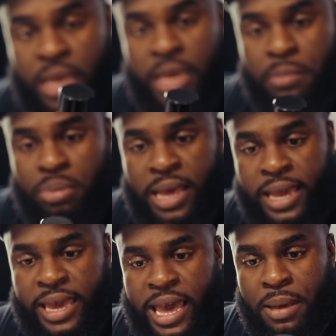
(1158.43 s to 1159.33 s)
and
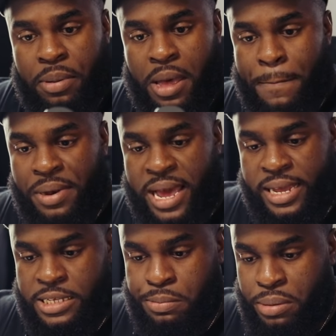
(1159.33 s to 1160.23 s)
black cap.
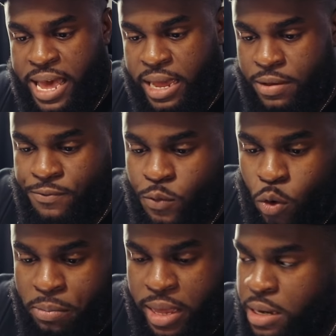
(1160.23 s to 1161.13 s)
Black is black.
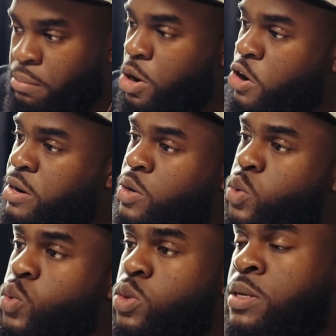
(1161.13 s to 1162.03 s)
For men, modern
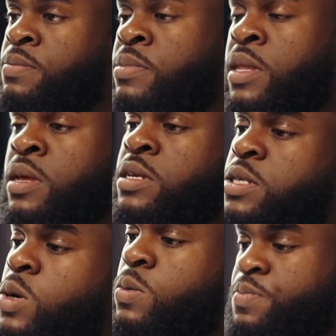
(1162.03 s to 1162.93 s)
oud.
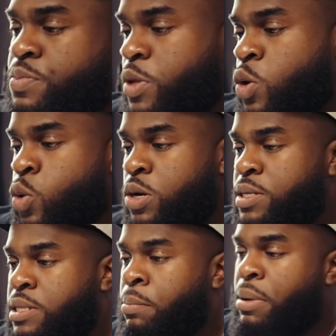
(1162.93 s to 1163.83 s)
So according
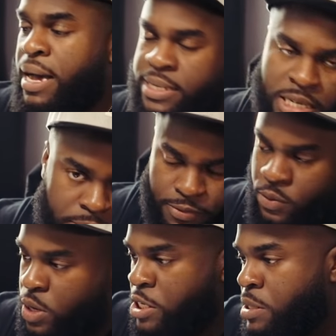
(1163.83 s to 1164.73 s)
to the box here,
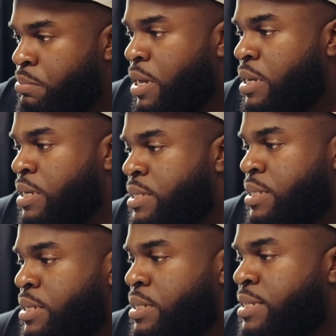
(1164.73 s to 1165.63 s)
before I smell it, it
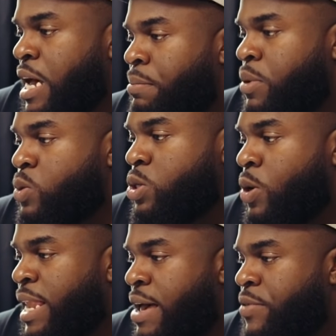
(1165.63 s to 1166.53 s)
says the top notes
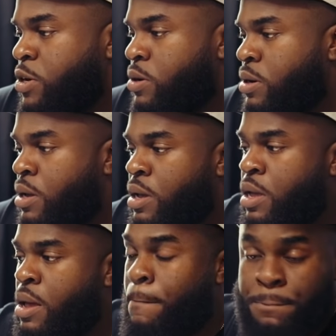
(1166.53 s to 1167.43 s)
are lavender,
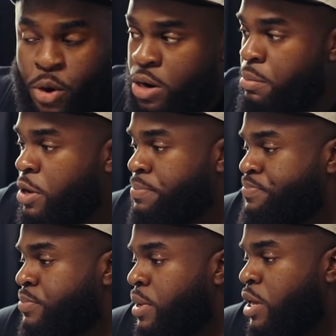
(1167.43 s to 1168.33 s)
bergamot,
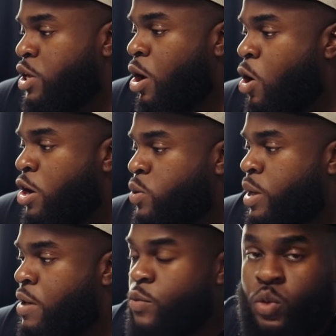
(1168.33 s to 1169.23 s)
in your heart, you
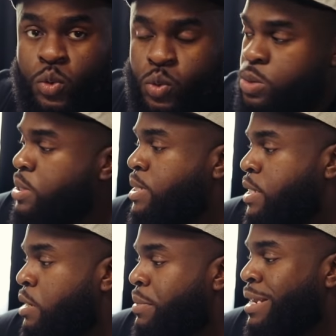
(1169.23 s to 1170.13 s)
have oud,
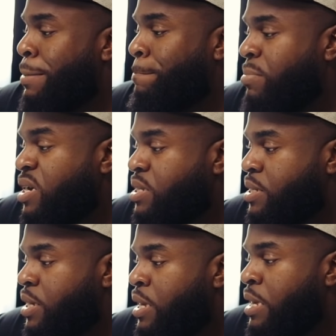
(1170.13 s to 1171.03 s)
cinnamon, and
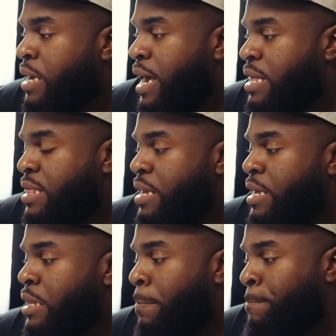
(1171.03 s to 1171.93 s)
musk. And then
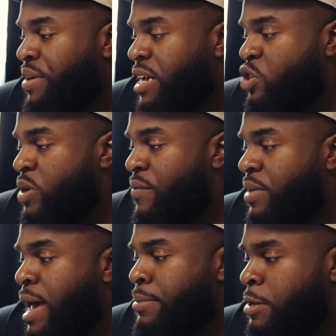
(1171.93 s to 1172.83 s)
in the base, you have
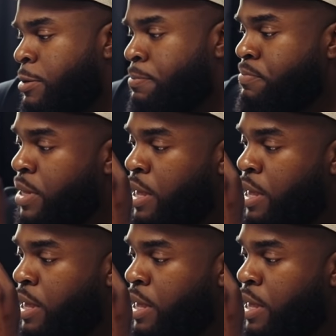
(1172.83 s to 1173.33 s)
labdanum,